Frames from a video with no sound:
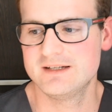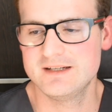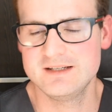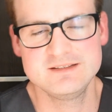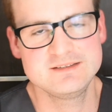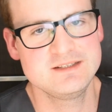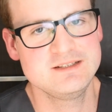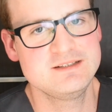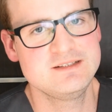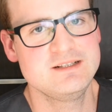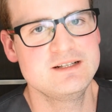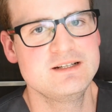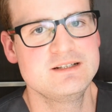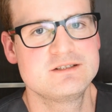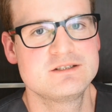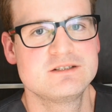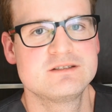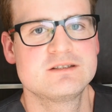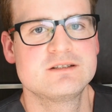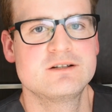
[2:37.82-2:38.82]

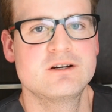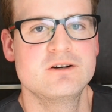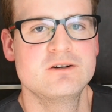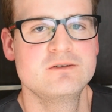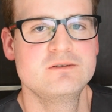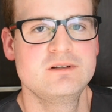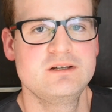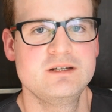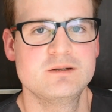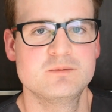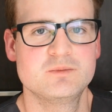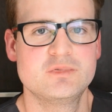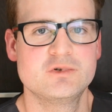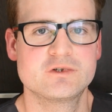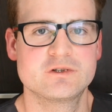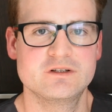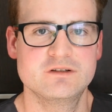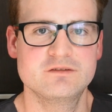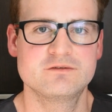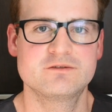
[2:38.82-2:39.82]
ACTH isn't only
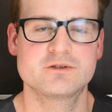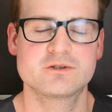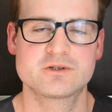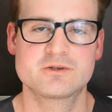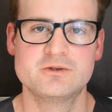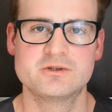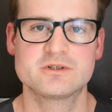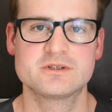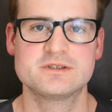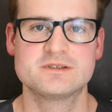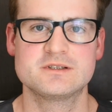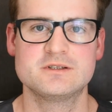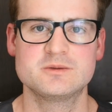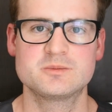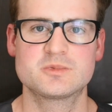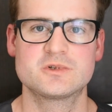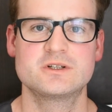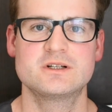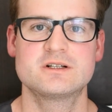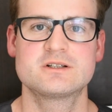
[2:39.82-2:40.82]
important for cortisol
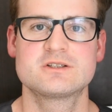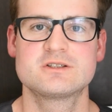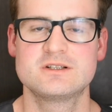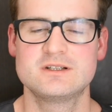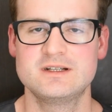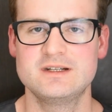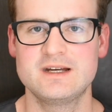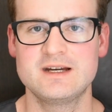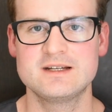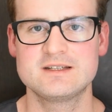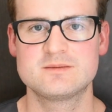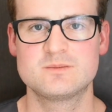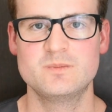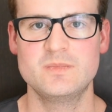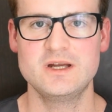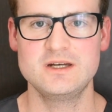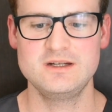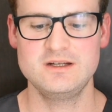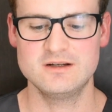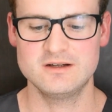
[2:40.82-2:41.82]
production, it has
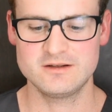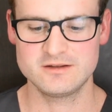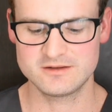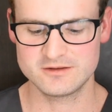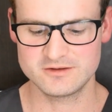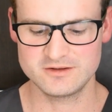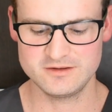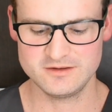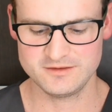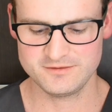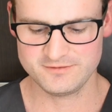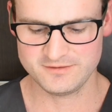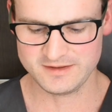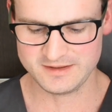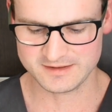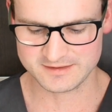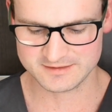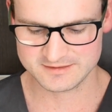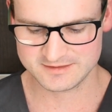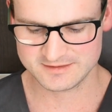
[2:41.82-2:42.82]
many other
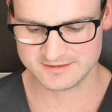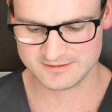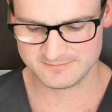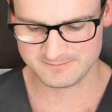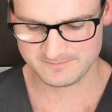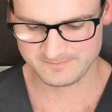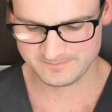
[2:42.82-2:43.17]
effects.